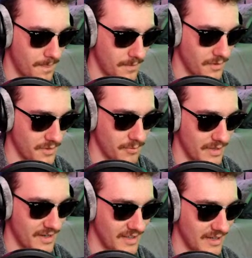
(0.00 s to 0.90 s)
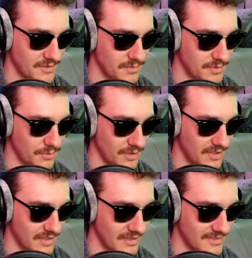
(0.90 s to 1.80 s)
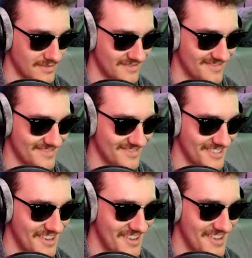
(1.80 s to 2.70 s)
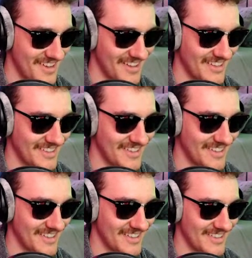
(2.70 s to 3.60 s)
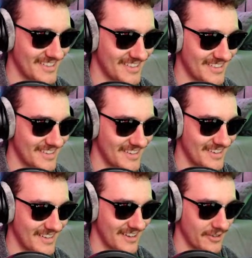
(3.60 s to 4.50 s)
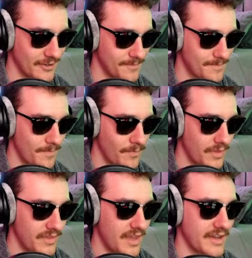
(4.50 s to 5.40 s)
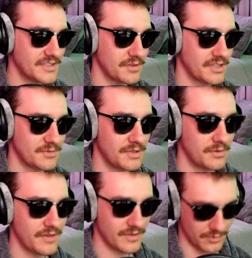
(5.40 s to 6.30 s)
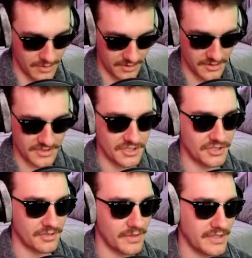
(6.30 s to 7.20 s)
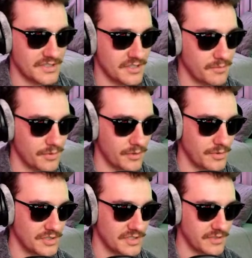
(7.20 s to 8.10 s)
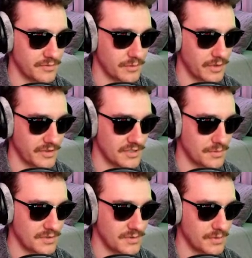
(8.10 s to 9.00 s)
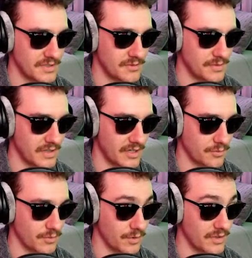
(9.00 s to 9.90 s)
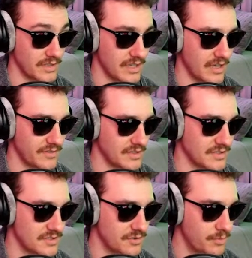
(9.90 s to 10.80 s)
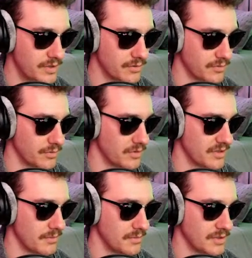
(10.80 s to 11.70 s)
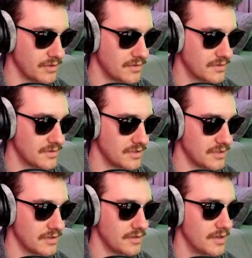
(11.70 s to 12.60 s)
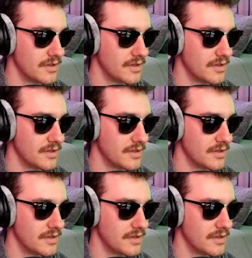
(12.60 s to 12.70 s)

Well, they're panning out to be ringing. I like, I don't know. Yeah, so I guess we have a critical decision to make at some point, which is if we want the smooth swings to be, like, really heavy and stupid, or if we want them to be, you know,